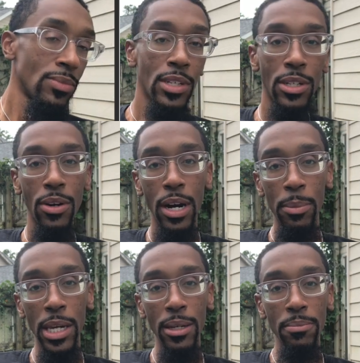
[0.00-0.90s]
You know what I
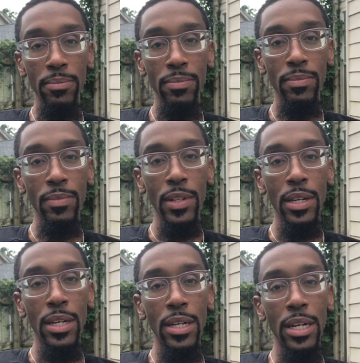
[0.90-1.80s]
mean?
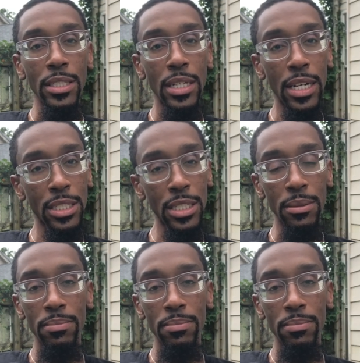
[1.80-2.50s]
It's not cheap.